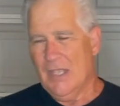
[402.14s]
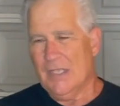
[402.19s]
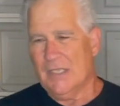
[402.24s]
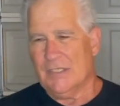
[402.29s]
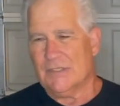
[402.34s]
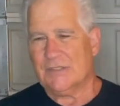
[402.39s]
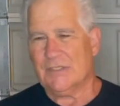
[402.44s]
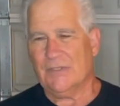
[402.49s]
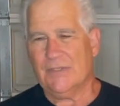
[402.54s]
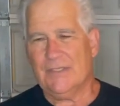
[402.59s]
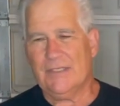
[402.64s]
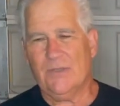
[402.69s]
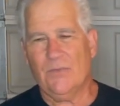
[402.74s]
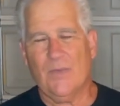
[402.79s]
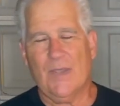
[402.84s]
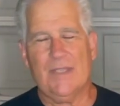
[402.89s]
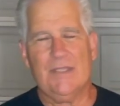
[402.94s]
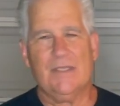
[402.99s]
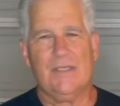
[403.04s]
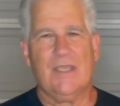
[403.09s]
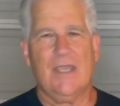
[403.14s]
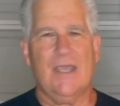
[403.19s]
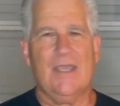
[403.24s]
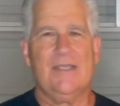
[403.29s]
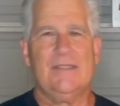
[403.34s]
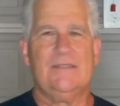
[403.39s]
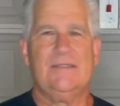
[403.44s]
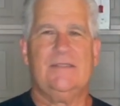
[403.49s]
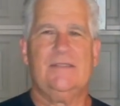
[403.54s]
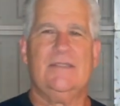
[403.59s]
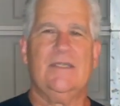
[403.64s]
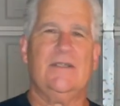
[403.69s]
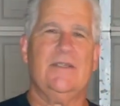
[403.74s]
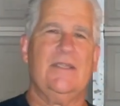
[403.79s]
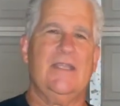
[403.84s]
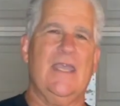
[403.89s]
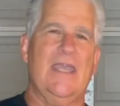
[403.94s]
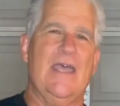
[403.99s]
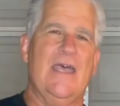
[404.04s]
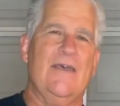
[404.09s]
So anyway, you guys, there
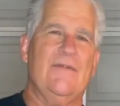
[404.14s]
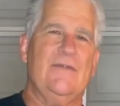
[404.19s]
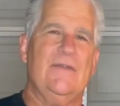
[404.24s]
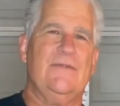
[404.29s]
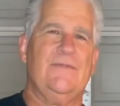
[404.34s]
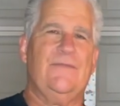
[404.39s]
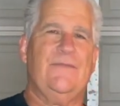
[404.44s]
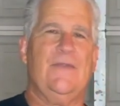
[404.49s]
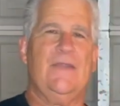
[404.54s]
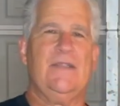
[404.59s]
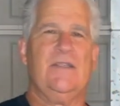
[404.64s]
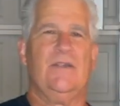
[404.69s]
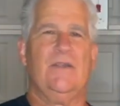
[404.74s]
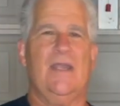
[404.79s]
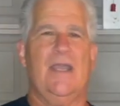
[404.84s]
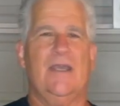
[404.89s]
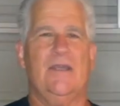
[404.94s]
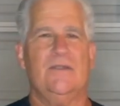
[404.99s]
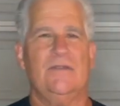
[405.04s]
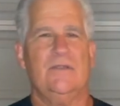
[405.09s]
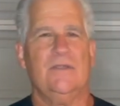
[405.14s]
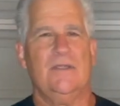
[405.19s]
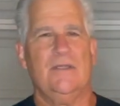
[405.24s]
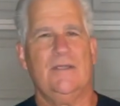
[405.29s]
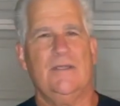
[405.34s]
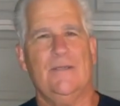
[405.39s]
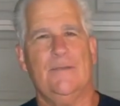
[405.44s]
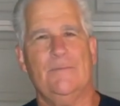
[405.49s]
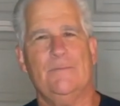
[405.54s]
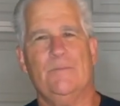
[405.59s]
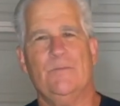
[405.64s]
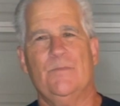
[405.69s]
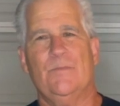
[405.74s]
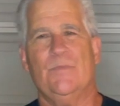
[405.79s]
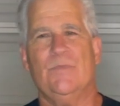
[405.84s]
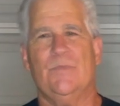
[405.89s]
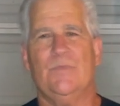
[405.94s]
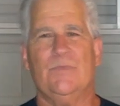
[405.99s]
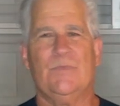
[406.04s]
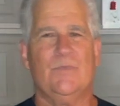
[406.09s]
you have it. Figure out,
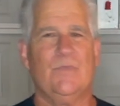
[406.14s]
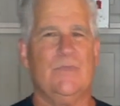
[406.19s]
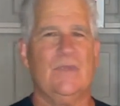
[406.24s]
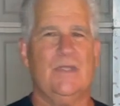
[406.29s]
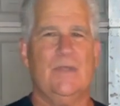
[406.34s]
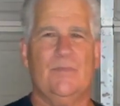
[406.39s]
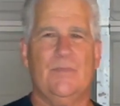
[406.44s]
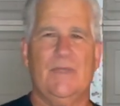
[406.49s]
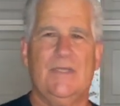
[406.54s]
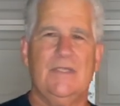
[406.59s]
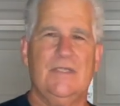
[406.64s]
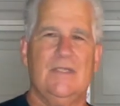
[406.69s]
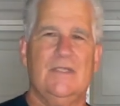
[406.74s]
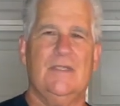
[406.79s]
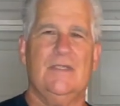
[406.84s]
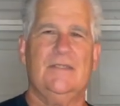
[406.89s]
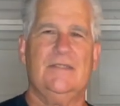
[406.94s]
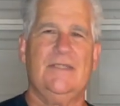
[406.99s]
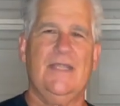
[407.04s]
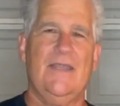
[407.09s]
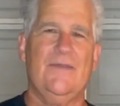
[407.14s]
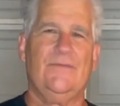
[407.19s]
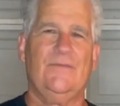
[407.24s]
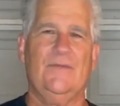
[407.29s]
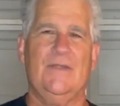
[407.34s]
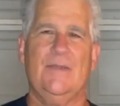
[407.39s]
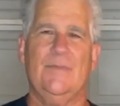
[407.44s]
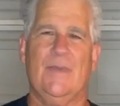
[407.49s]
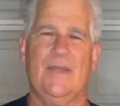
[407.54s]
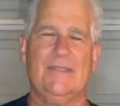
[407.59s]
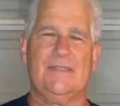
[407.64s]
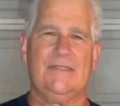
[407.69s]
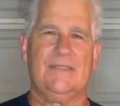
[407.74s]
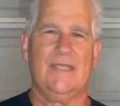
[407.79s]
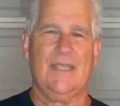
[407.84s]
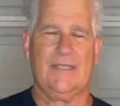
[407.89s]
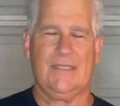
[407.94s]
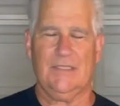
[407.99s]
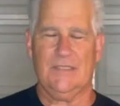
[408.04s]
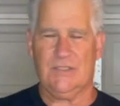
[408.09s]
but definitely my
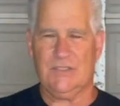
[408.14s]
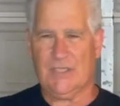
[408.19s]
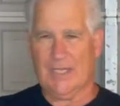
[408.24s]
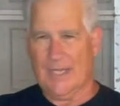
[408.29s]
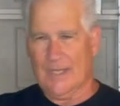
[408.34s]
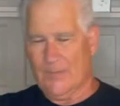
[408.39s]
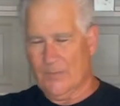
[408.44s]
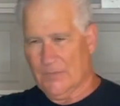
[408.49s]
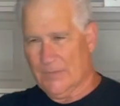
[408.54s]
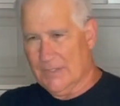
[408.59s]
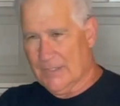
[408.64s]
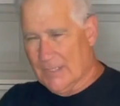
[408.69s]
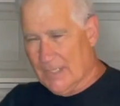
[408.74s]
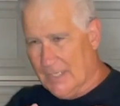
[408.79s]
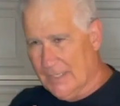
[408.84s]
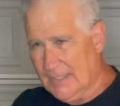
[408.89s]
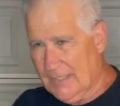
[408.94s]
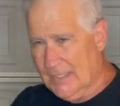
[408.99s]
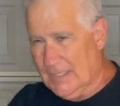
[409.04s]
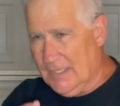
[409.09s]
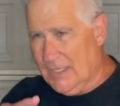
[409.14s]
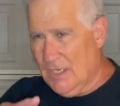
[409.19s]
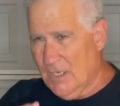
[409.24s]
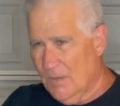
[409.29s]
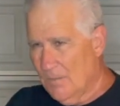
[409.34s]
second jab where you got to